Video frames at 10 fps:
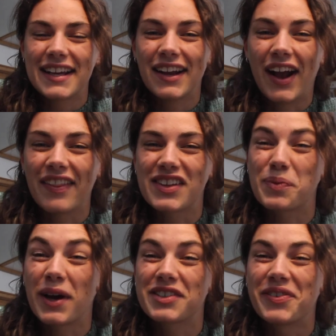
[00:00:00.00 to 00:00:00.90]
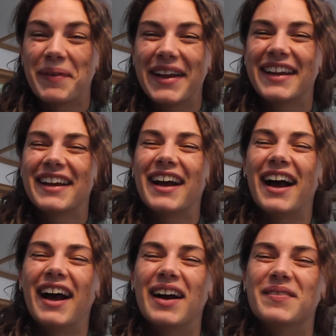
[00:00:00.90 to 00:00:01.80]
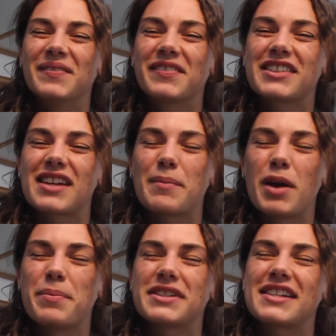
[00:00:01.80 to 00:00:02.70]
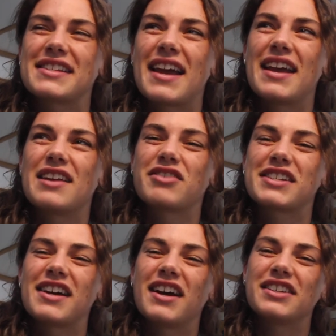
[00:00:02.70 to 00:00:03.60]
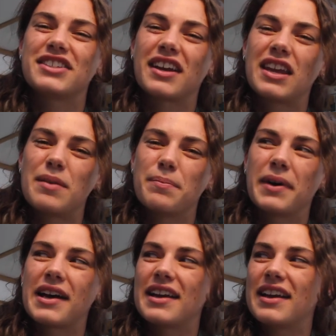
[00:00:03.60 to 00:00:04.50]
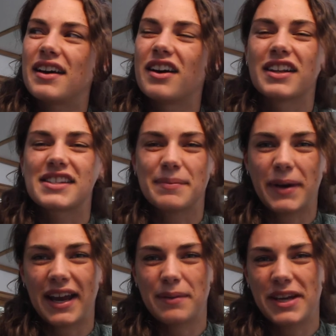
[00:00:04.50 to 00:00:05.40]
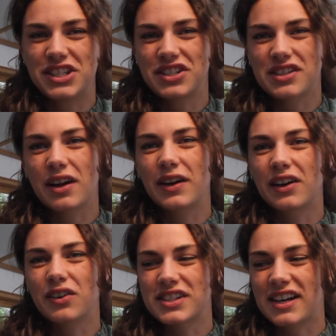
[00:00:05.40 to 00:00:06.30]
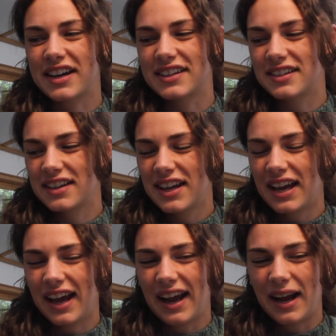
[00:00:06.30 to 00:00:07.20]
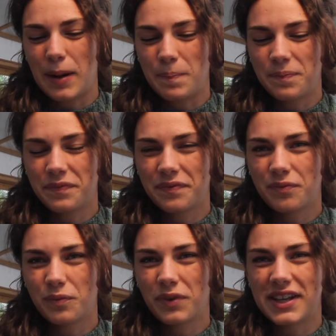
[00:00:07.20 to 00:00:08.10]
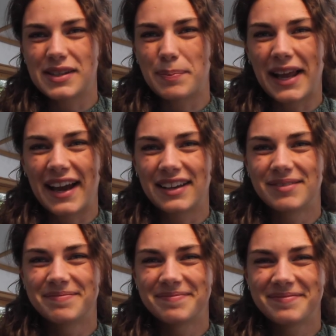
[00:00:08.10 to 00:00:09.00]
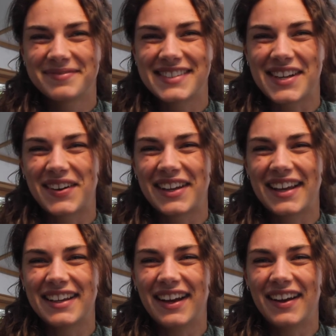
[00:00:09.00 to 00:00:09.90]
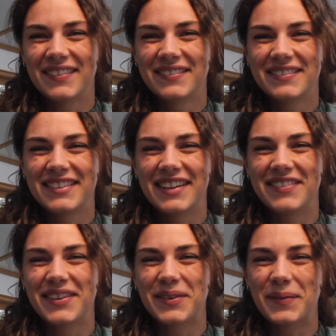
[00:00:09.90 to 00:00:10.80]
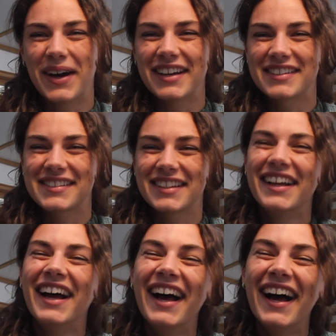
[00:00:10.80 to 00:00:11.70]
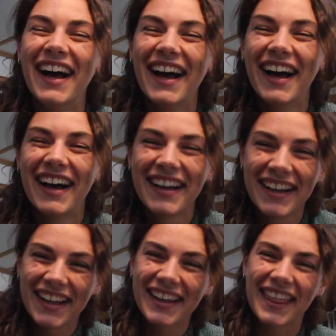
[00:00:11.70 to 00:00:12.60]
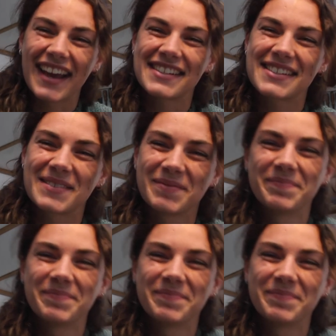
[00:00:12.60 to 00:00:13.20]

let you know how this works for me, because I'm hoping to stay in research and keep my art and my animations going alongside, is the plan. So I'll let you know if it all works. Thanks.